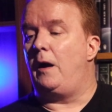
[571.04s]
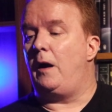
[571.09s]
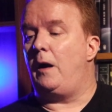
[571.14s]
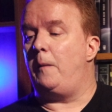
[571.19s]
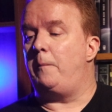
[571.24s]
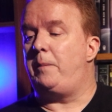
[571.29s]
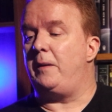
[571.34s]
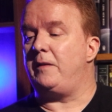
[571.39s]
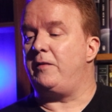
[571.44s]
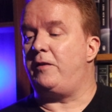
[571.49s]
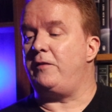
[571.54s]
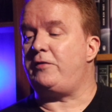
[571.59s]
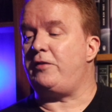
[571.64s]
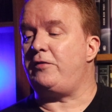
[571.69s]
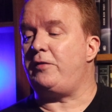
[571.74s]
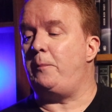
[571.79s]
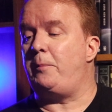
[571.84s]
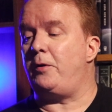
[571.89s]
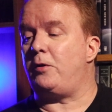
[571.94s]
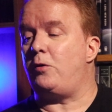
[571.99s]
Uh, but this
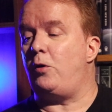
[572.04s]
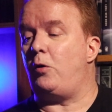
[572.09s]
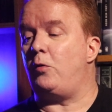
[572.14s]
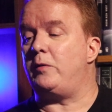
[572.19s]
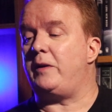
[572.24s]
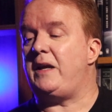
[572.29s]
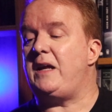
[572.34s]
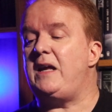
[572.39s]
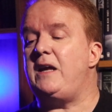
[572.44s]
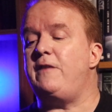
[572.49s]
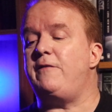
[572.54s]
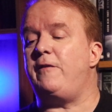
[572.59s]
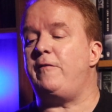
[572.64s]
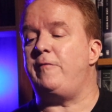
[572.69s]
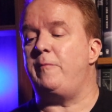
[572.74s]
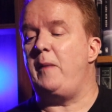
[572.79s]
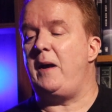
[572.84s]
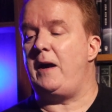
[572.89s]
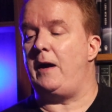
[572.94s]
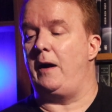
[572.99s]
is a book called Eve
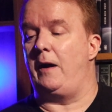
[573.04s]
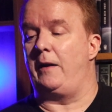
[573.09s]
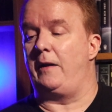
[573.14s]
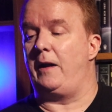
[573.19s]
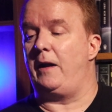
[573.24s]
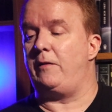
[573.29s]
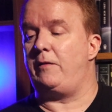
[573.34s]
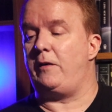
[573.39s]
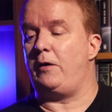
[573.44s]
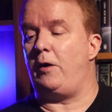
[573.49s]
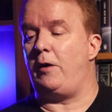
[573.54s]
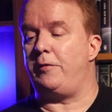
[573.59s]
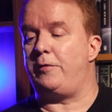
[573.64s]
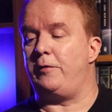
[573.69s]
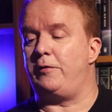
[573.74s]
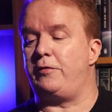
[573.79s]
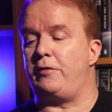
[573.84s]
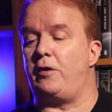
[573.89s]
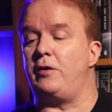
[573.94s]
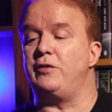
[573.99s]
of Man, and the
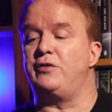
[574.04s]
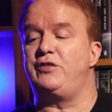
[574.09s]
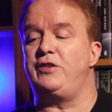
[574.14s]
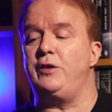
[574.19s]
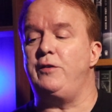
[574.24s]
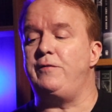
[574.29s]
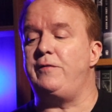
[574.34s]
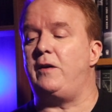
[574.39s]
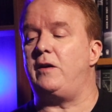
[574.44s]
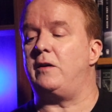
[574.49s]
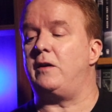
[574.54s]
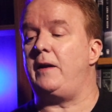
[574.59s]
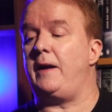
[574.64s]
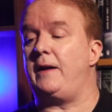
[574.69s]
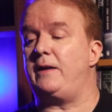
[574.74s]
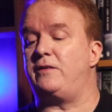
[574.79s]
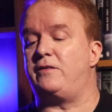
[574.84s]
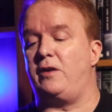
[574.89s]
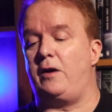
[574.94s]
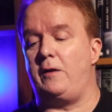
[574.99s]
authors are Giovanna
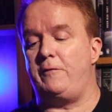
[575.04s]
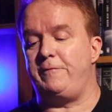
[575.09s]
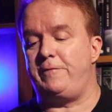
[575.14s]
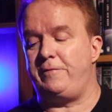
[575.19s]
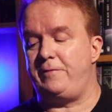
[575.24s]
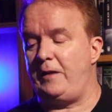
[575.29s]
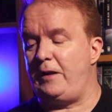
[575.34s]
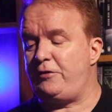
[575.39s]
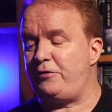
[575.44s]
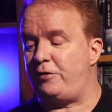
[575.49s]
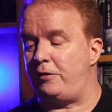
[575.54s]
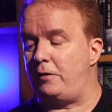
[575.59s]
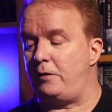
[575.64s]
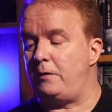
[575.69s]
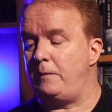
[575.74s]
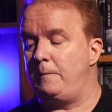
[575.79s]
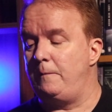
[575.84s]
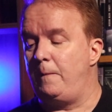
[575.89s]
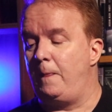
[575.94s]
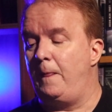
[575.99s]
and Tom
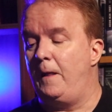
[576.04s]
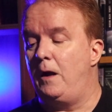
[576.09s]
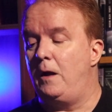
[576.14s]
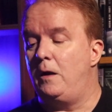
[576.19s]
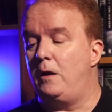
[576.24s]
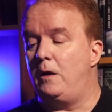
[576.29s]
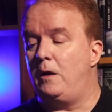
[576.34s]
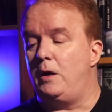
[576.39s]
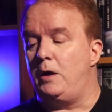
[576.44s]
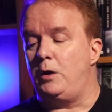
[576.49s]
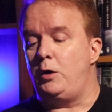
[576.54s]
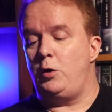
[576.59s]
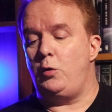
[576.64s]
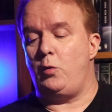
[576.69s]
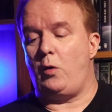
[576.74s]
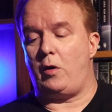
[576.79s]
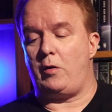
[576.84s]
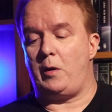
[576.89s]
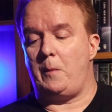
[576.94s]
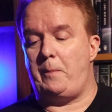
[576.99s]
Fletcher,
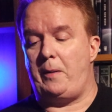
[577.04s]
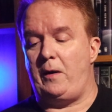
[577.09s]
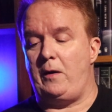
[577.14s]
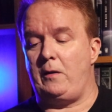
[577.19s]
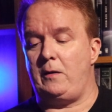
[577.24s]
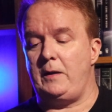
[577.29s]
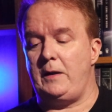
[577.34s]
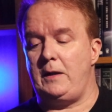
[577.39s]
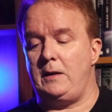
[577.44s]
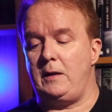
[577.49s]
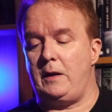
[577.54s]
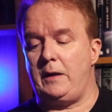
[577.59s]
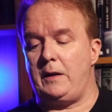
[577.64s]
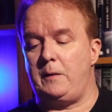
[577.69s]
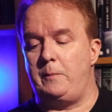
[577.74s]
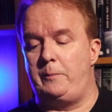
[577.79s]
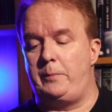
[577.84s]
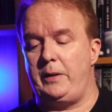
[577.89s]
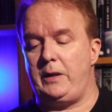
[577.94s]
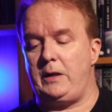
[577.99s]
who are apparently
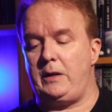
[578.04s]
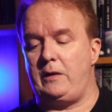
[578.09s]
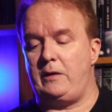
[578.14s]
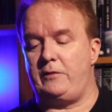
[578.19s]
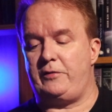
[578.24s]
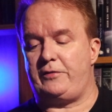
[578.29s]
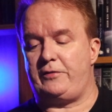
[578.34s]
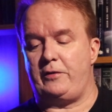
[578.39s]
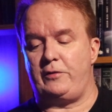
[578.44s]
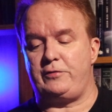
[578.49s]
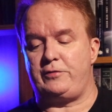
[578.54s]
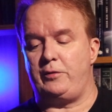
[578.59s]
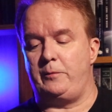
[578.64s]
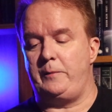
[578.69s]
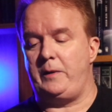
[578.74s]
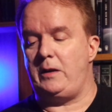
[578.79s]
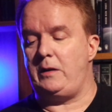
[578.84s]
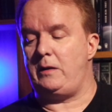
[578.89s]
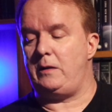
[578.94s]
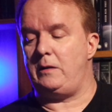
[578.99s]
like big social
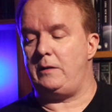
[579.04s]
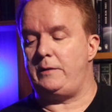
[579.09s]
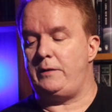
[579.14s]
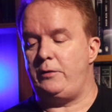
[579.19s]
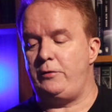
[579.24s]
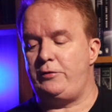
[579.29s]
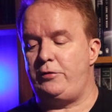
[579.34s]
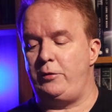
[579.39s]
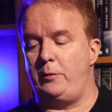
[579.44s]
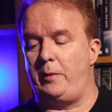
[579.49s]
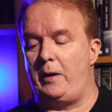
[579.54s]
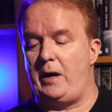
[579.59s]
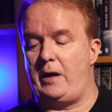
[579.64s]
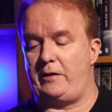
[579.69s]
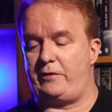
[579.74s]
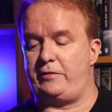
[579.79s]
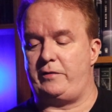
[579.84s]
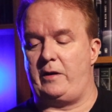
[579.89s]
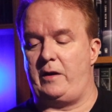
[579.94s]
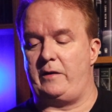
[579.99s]
media YouTube
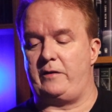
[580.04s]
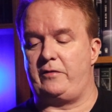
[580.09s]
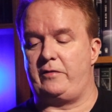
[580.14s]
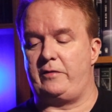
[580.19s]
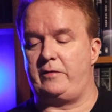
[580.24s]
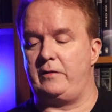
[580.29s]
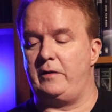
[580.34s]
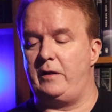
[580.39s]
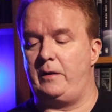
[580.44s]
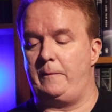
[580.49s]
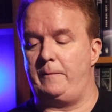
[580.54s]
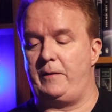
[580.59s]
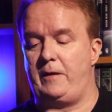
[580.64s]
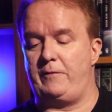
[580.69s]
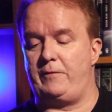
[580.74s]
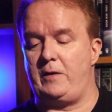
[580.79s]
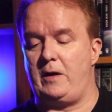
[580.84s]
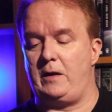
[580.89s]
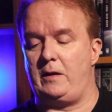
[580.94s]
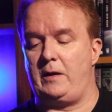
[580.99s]
hotshots. Um,
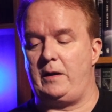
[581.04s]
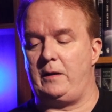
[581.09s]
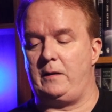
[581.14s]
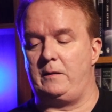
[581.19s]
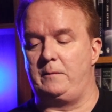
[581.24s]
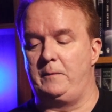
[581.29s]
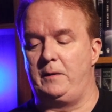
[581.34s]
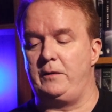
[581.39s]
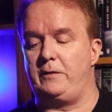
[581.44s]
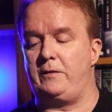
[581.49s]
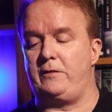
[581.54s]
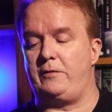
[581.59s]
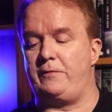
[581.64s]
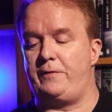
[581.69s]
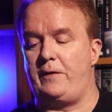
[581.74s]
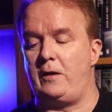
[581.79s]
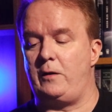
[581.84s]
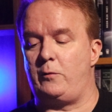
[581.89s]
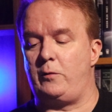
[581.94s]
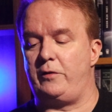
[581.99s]
they've got like millions of
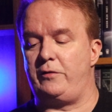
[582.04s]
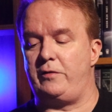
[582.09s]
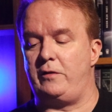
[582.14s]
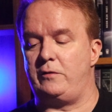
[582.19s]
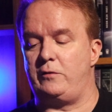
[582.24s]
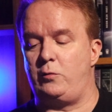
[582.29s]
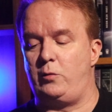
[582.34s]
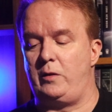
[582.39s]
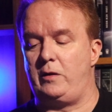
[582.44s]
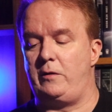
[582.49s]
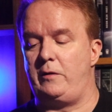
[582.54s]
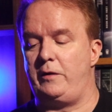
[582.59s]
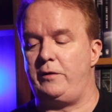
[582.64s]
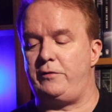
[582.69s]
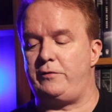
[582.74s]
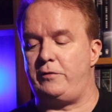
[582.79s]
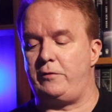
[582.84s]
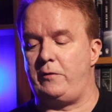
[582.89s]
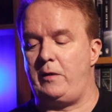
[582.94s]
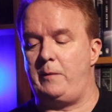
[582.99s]
followers on Twitter and
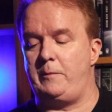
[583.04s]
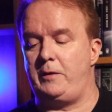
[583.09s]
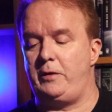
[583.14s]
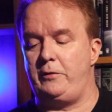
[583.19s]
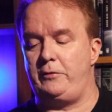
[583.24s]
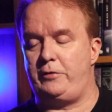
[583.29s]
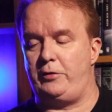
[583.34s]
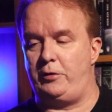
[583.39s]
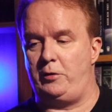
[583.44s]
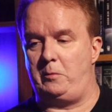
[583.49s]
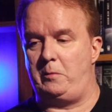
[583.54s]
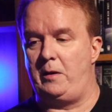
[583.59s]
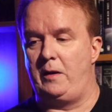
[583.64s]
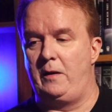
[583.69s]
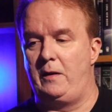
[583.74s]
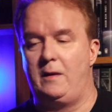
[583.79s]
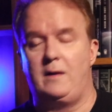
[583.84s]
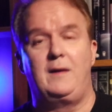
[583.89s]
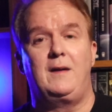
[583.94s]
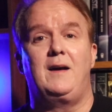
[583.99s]
Instagram and YouTube.
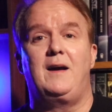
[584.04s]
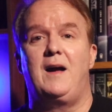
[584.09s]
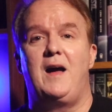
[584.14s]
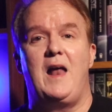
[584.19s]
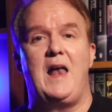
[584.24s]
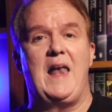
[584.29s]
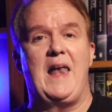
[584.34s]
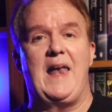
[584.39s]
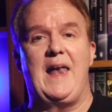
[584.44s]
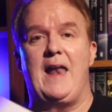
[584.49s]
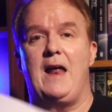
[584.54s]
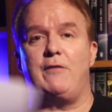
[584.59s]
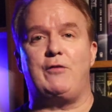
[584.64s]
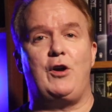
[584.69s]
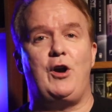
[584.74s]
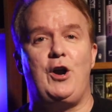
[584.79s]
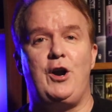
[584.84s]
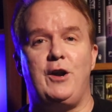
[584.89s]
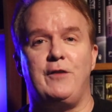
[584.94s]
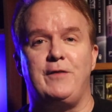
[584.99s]

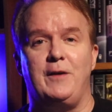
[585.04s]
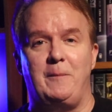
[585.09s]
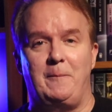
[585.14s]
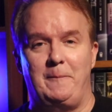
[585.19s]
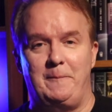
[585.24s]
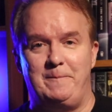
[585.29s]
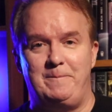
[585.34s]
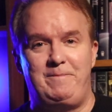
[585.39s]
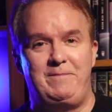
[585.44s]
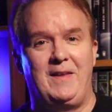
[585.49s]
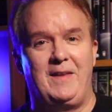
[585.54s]
Never heard of them.